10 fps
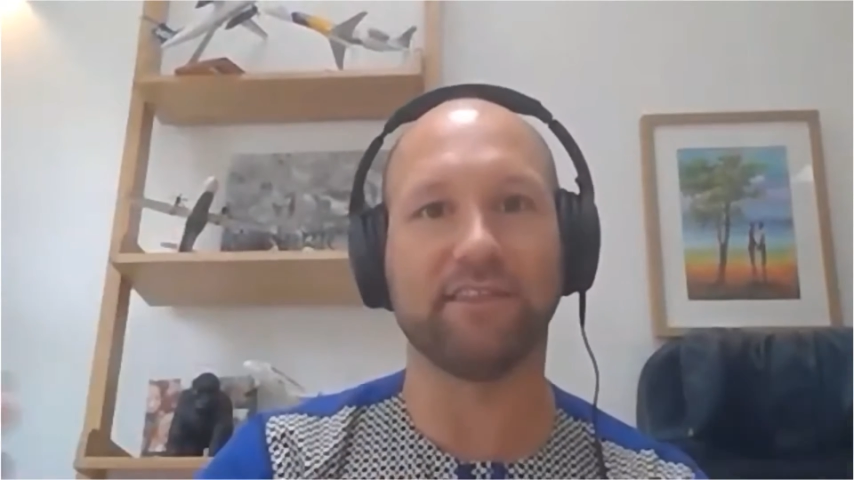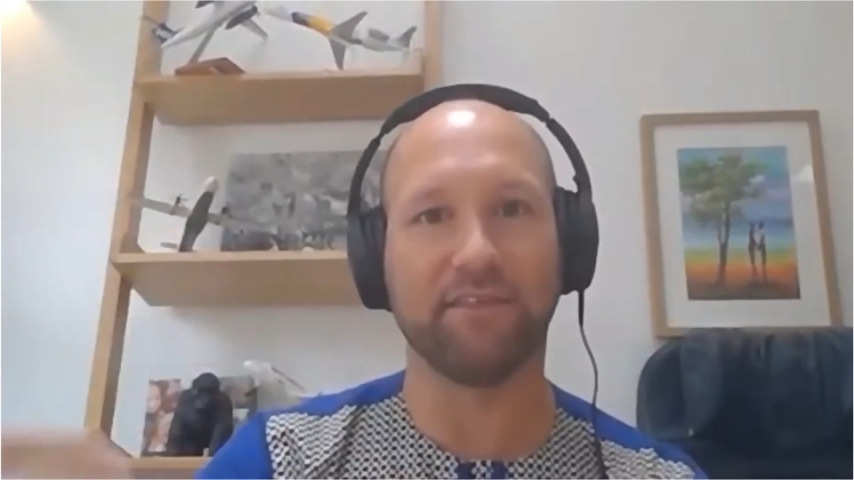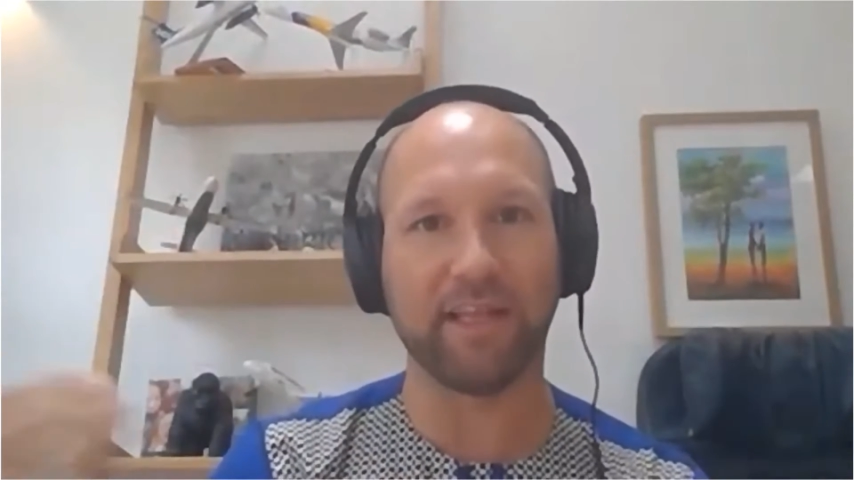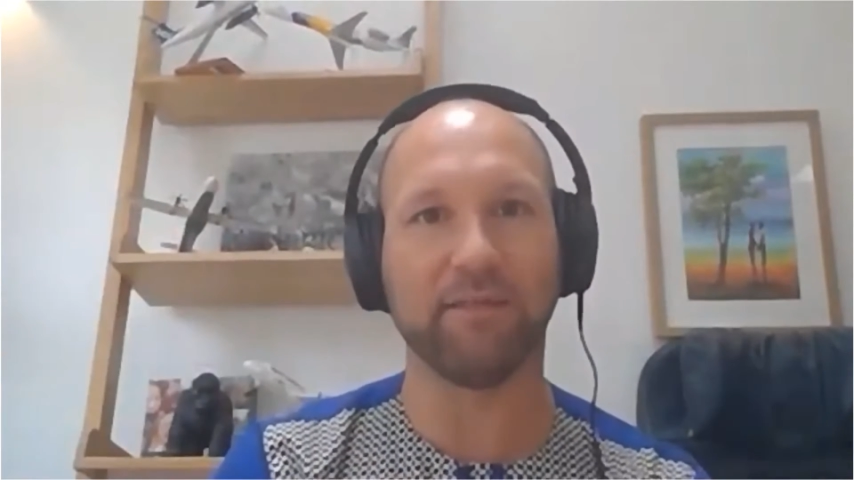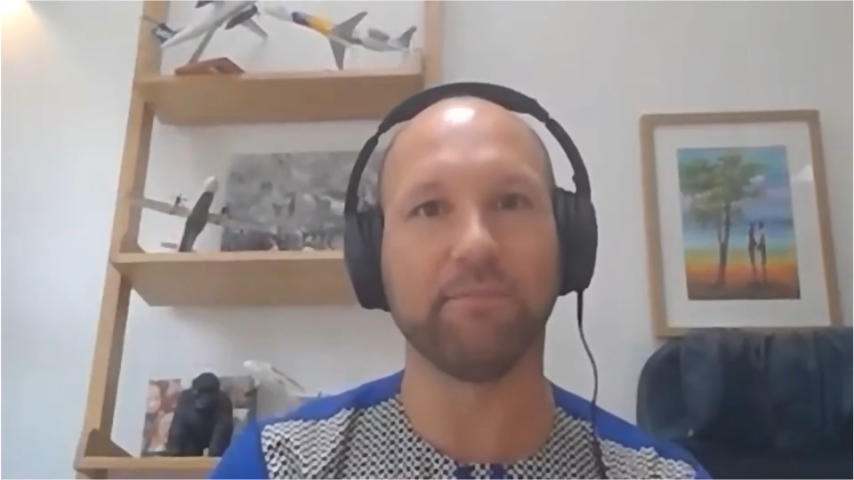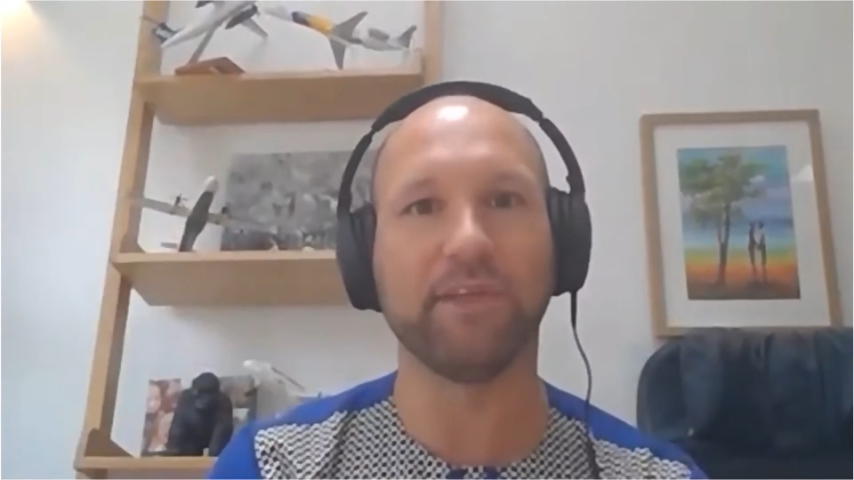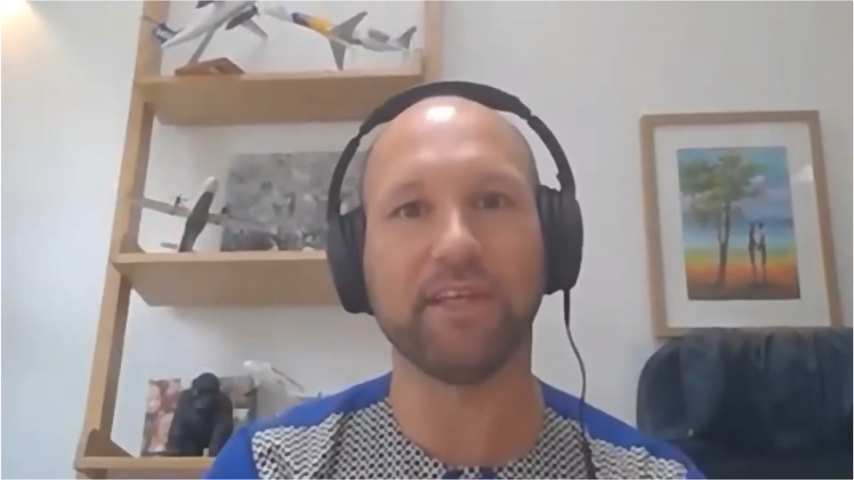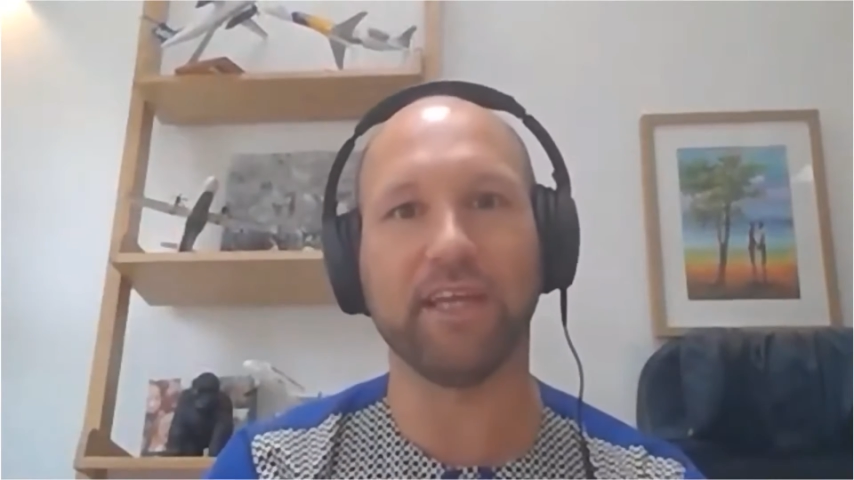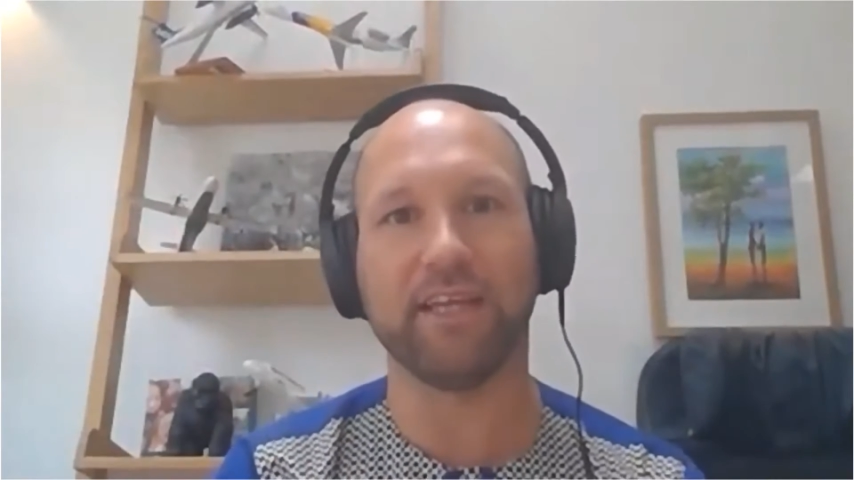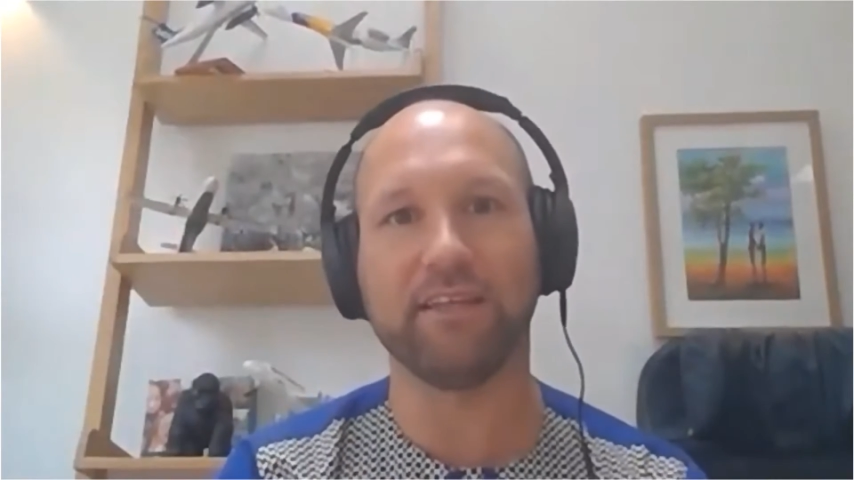
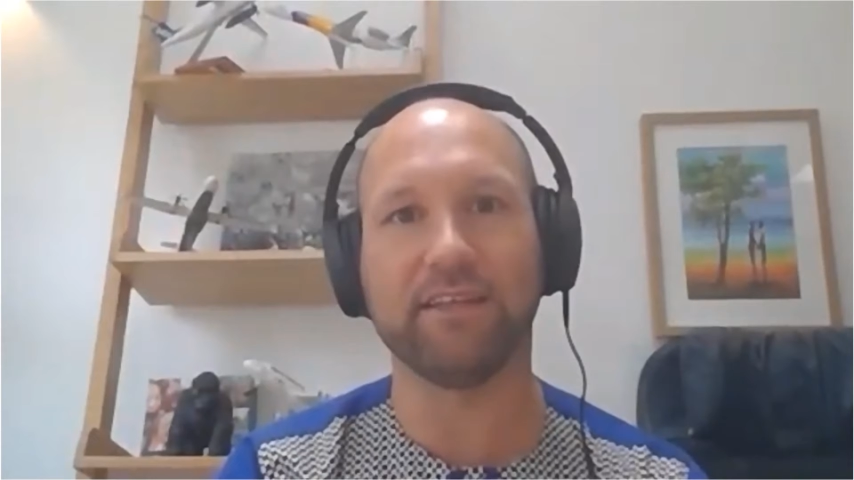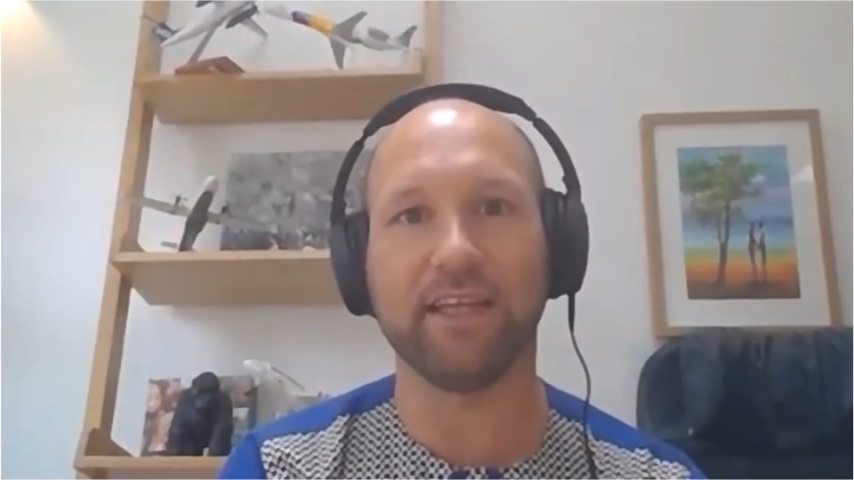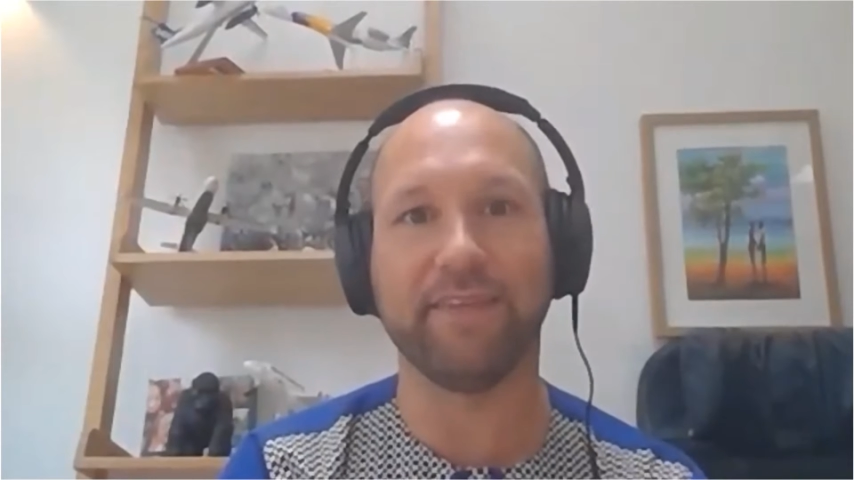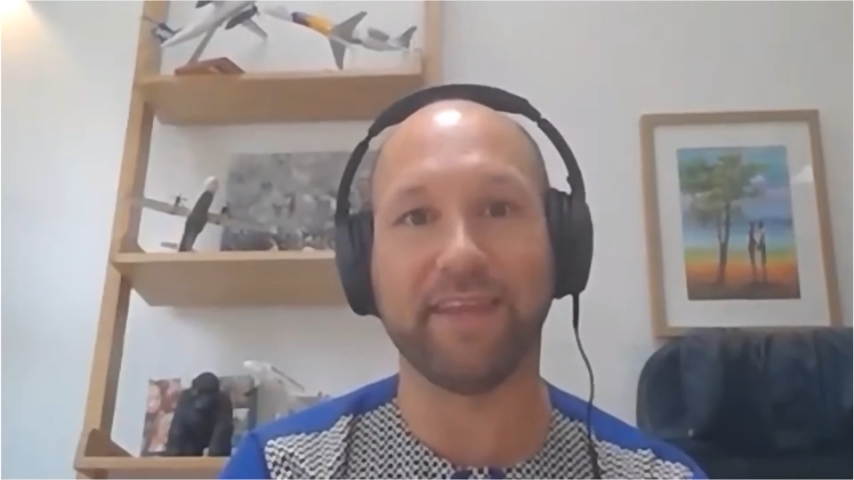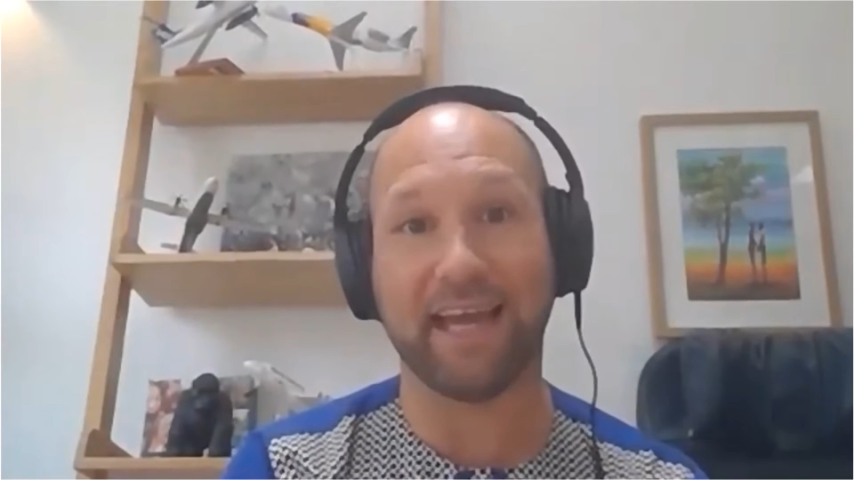development in the